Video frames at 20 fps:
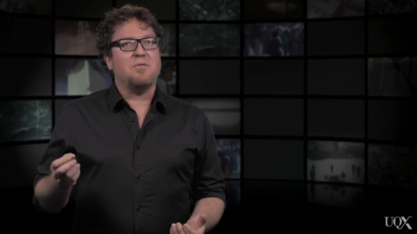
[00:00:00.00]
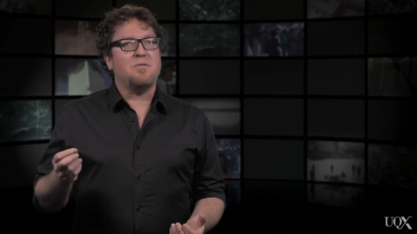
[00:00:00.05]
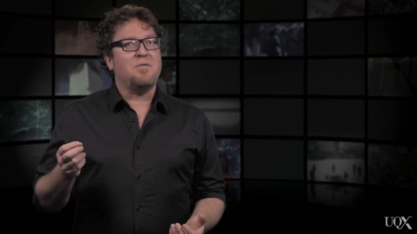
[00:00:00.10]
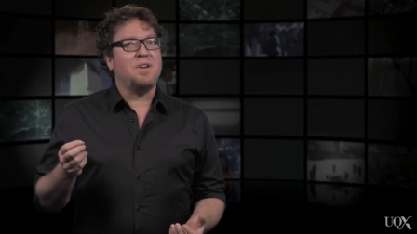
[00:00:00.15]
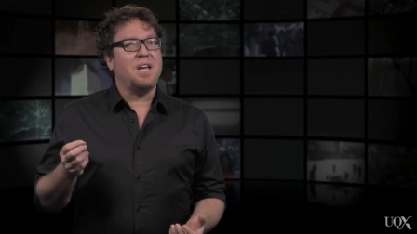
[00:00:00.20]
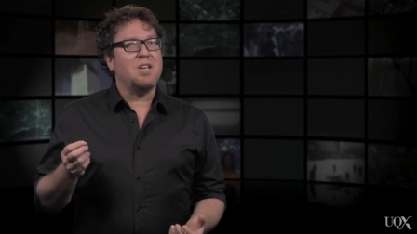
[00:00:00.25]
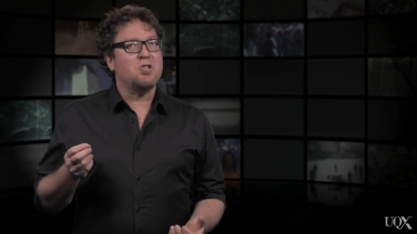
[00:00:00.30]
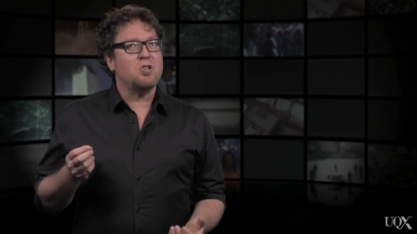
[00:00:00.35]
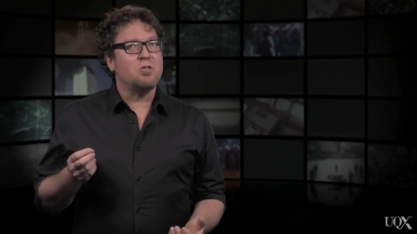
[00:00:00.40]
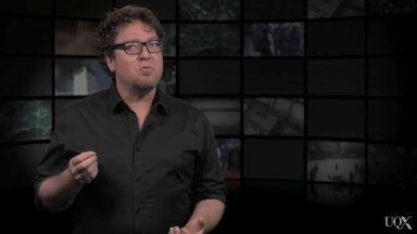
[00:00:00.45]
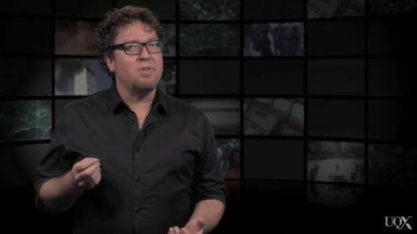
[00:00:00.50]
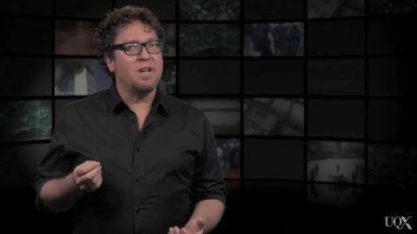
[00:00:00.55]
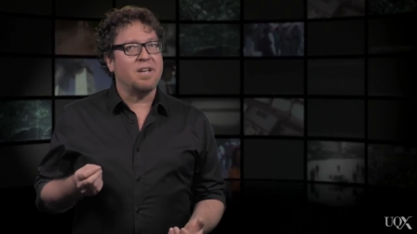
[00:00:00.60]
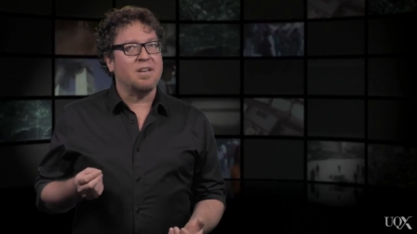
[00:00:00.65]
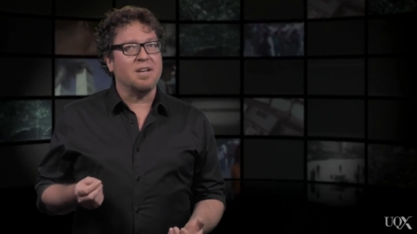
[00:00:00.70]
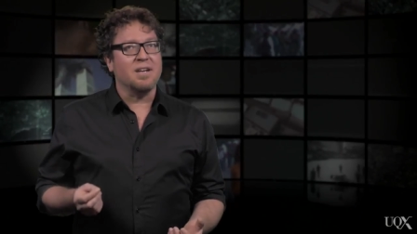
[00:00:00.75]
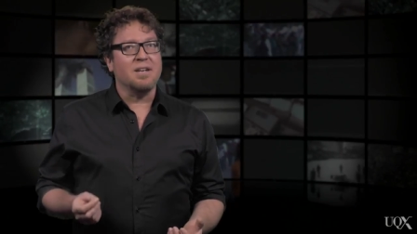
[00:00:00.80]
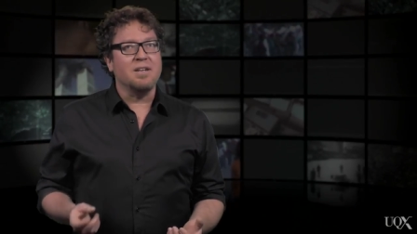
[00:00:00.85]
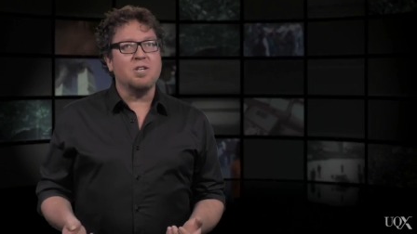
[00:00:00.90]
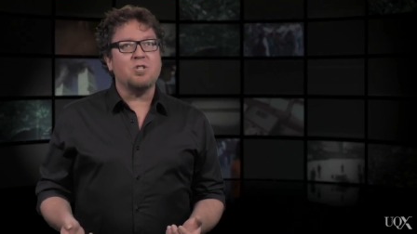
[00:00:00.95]
facial
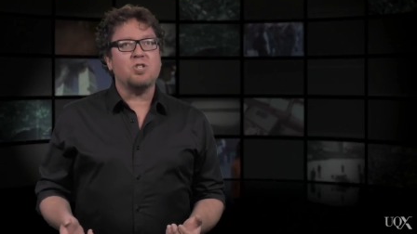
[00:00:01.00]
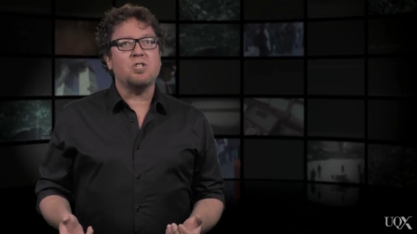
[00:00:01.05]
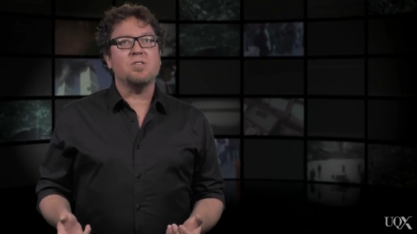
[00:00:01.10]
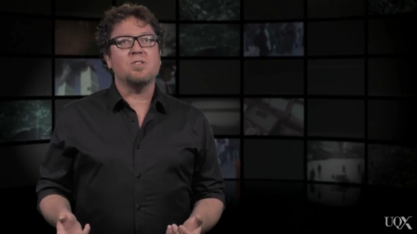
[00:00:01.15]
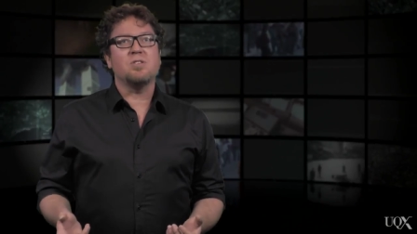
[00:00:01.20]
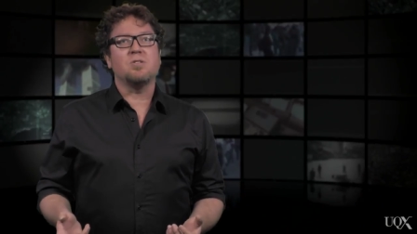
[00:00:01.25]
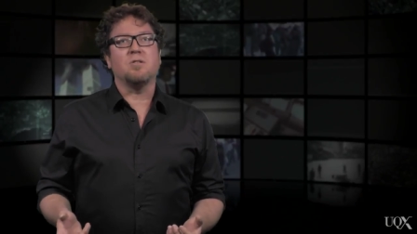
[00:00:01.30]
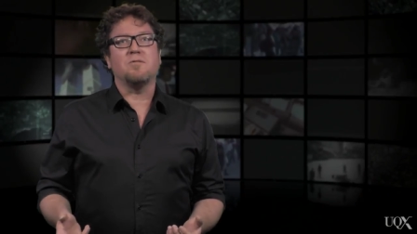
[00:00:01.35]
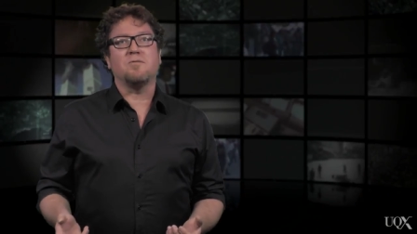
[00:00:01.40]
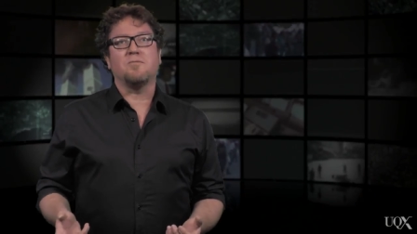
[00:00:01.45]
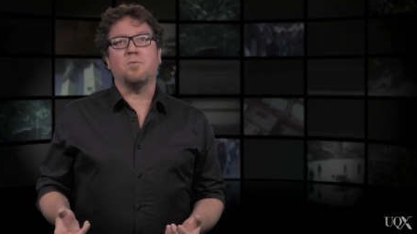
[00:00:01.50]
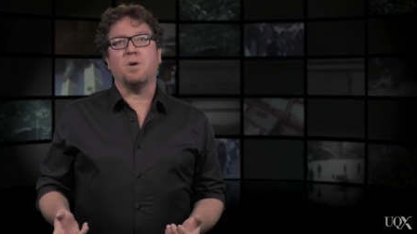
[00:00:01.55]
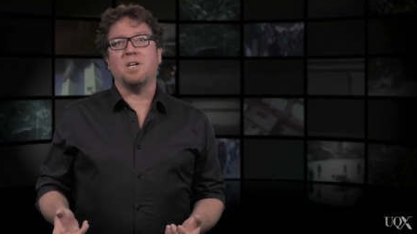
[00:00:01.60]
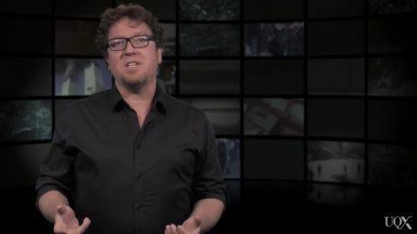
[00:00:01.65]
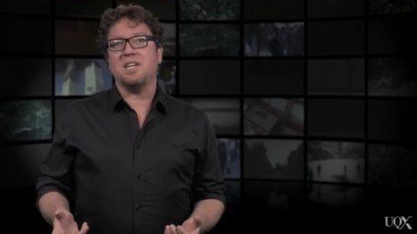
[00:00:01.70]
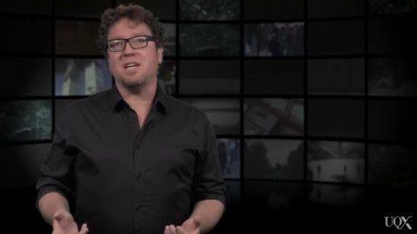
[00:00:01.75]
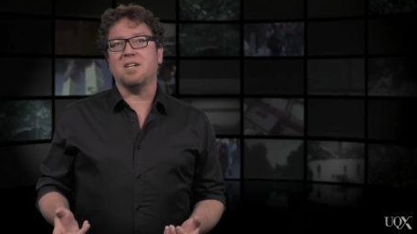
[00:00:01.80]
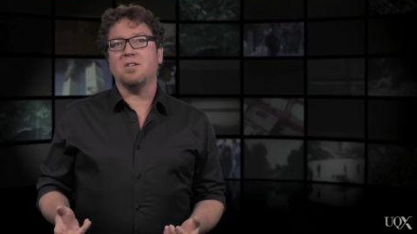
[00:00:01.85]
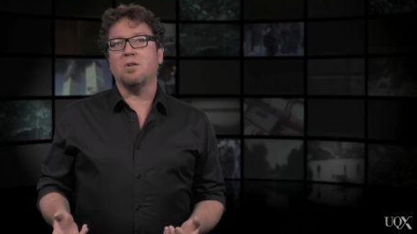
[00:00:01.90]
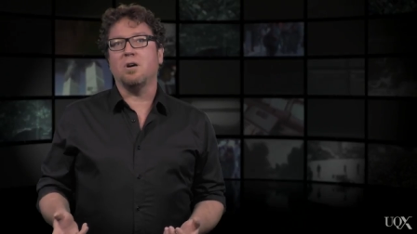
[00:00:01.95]
recognition software
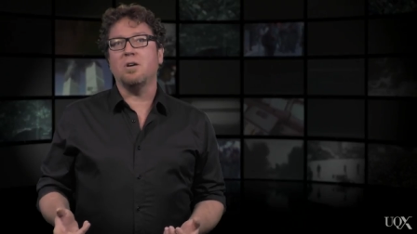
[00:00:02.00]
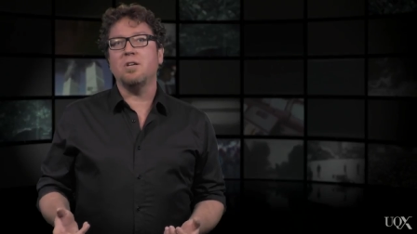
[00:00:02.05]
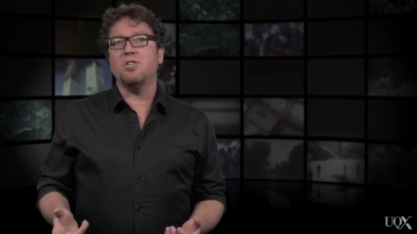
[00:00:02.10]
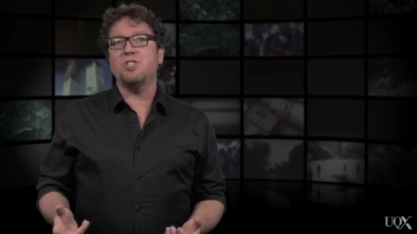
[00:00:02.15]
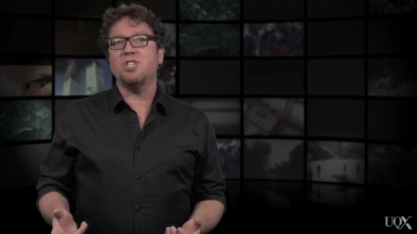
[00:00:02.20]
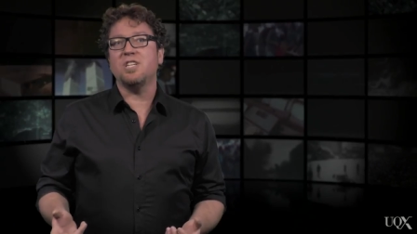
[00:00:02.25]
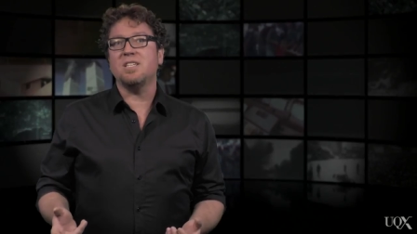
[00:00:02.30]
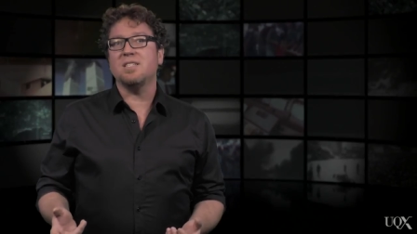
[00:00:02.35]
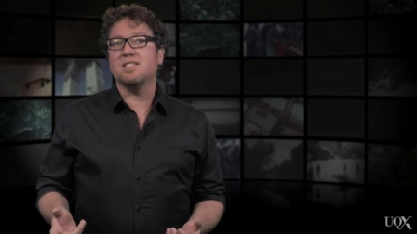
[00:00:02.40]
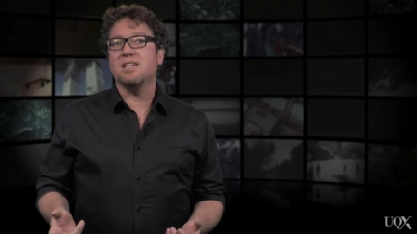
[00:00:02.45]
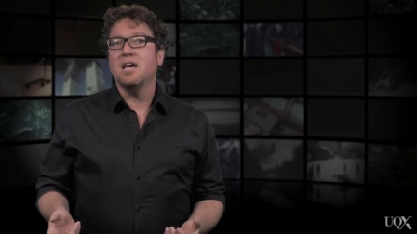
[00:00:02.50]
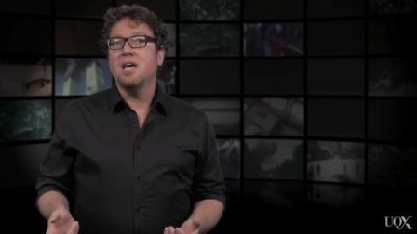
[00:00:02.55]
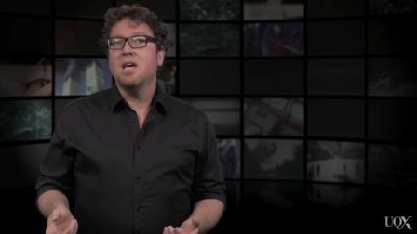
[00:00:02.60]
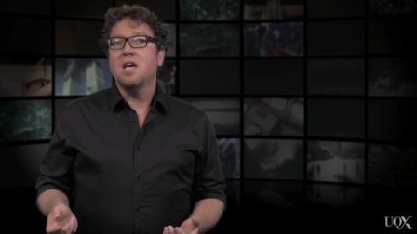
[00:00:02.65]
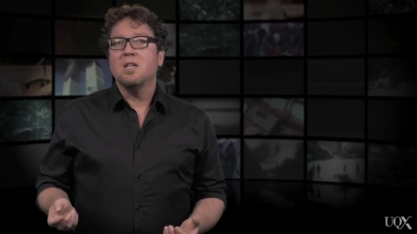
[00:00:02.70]
technologies